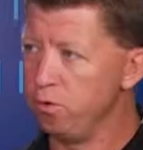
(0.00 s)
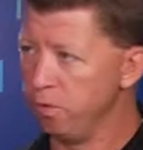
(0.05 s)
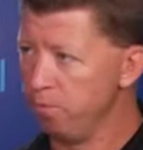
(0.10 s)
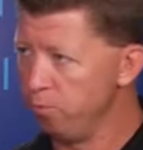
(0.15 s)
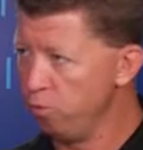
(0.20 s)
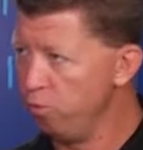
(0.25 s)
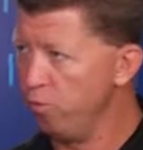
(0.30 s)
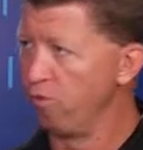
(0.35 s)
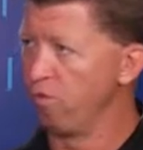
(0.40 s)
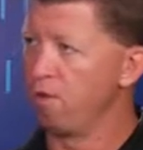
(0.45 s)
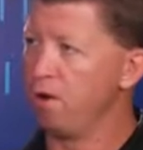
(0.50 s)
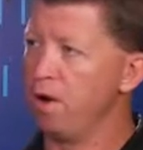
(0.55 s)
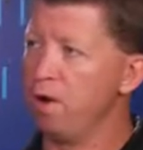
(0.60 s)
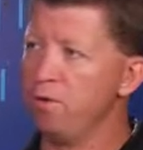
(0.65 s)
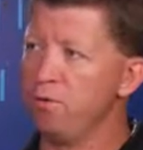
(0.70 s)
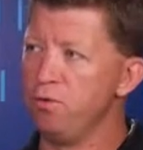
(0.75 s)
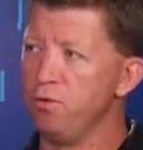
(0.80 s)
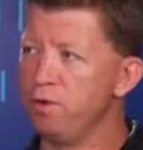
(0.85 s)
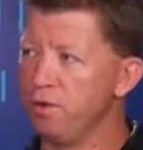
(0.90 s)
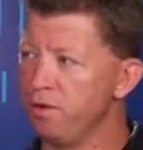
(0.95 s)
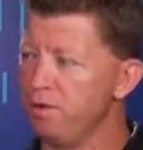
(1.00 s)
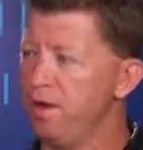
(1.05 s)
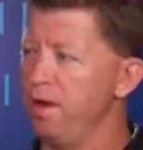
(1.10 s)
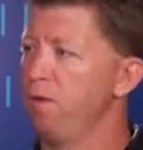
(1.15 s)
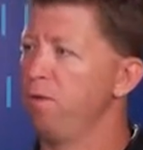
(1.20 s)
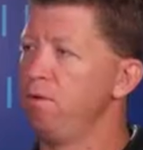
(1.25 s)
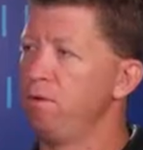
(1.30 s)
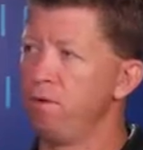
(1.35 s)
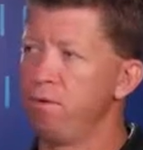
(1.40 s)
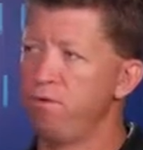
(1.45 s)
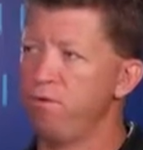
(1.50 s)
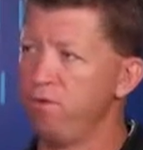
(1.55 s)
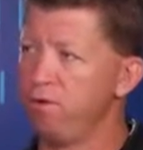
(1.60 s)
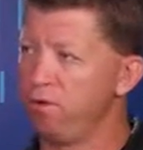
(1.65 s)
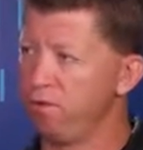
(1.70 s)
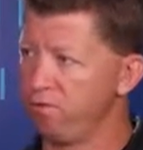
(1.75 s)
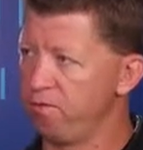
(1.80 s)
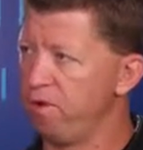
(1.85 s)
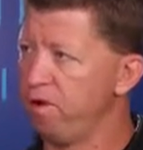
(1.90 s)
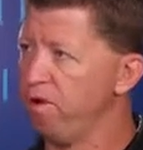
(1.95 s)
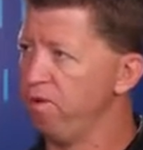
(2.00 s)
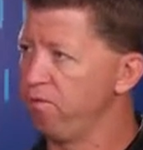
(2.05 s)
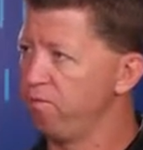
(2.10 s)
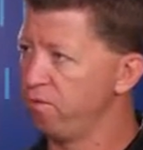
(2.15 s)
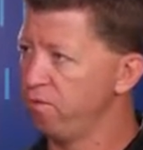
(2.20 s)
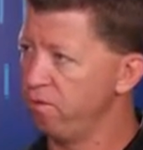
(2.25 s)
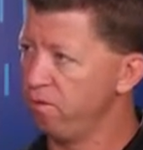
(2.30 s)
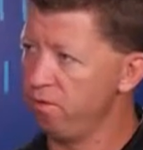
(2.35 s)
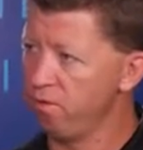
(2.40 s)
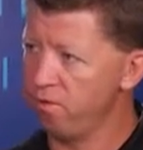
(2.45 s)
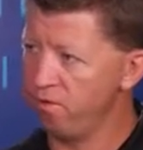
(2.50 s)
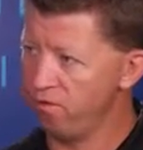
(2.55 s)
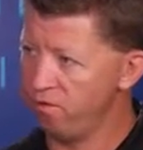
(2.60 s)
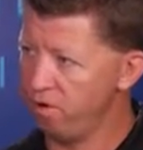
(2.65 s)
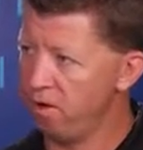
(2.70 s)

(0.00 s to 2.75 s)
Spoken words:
move around, you can download, you can transfer, you can share,